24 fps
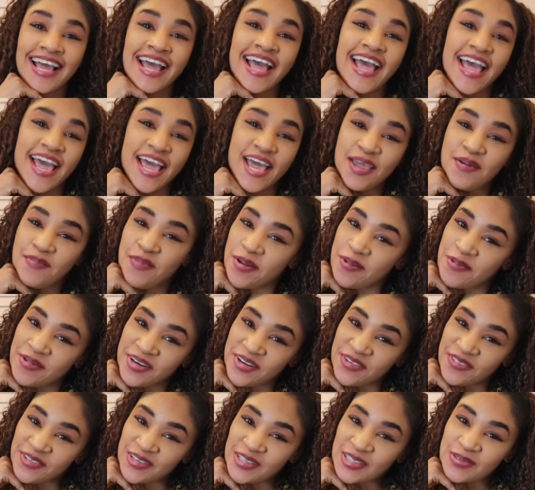Hey my
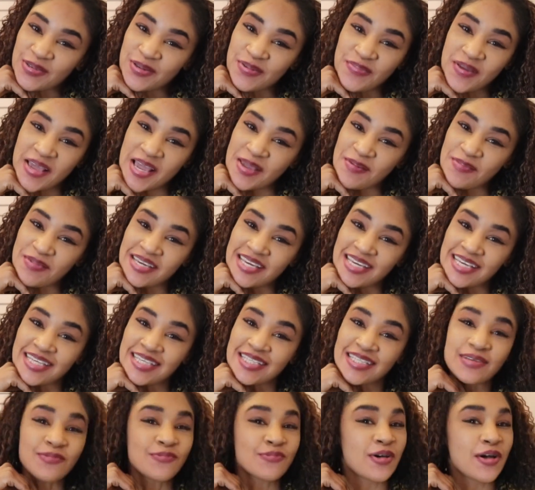wonderful sweet
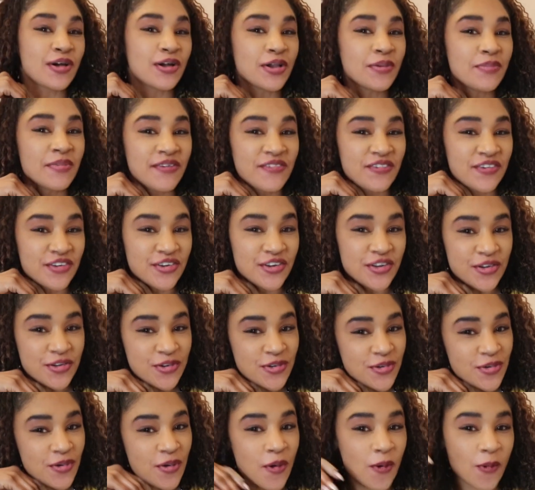babies. Welcome if you're
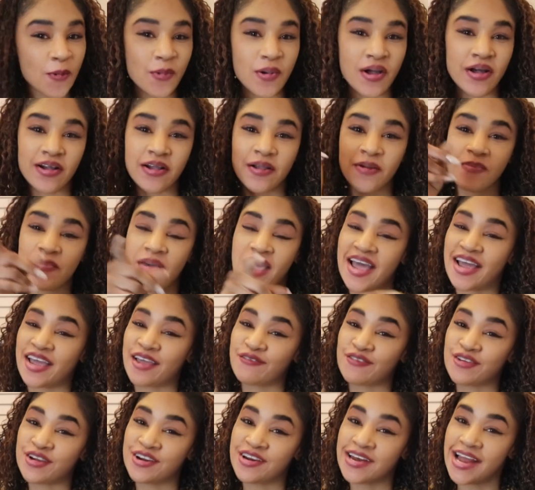new, welcome back
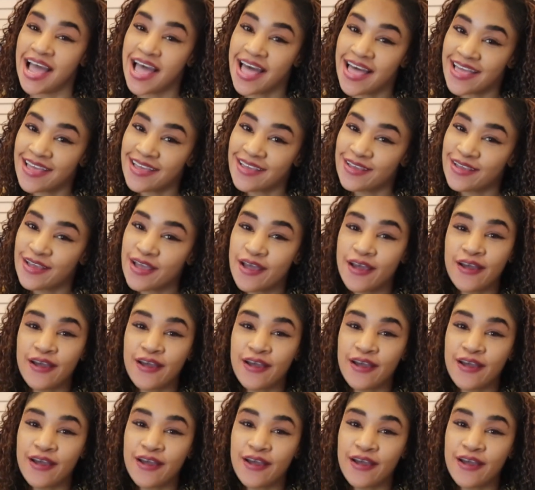if you're not.